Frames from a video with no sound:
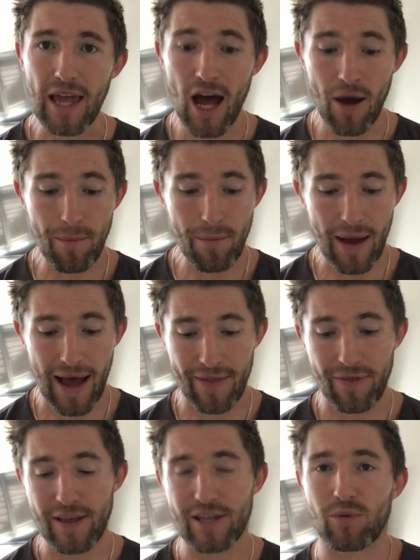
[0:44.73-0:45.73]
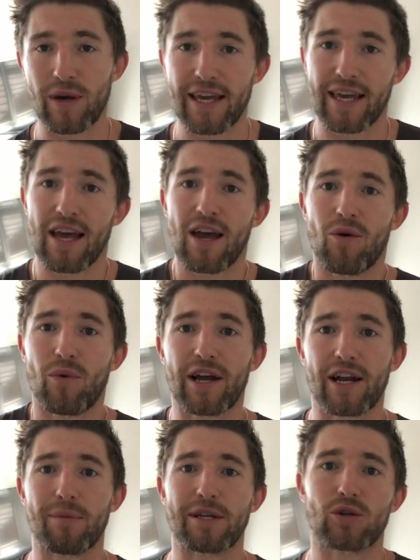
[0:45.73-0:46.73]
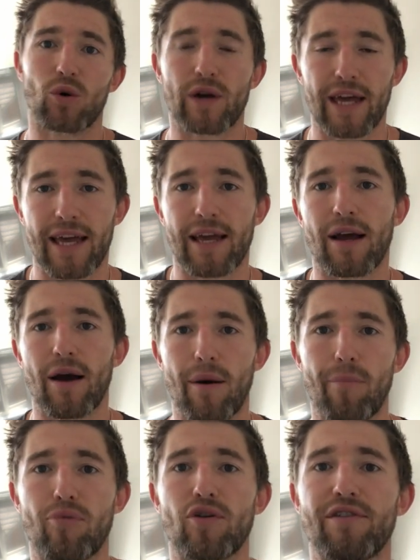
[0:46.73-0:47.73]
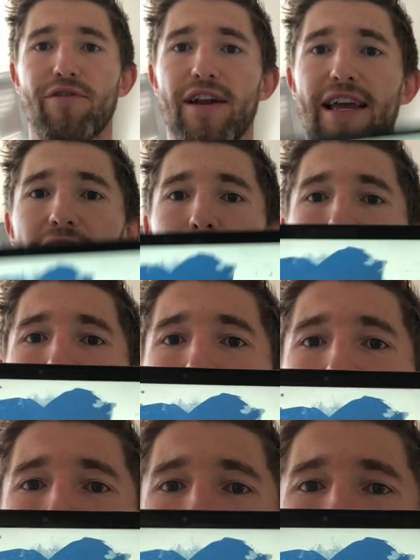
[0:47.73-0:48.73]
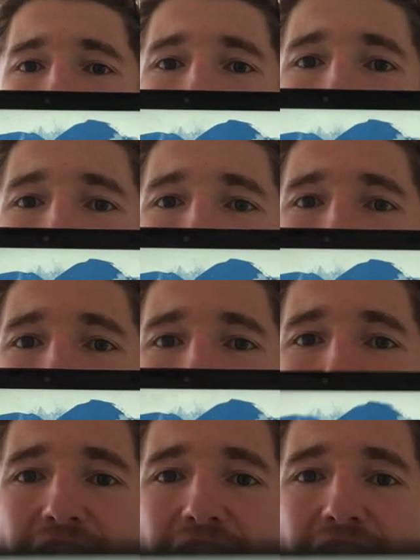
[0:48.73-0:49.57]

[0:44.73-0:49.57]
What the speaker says: And this week we're going to be talking briefly about teams.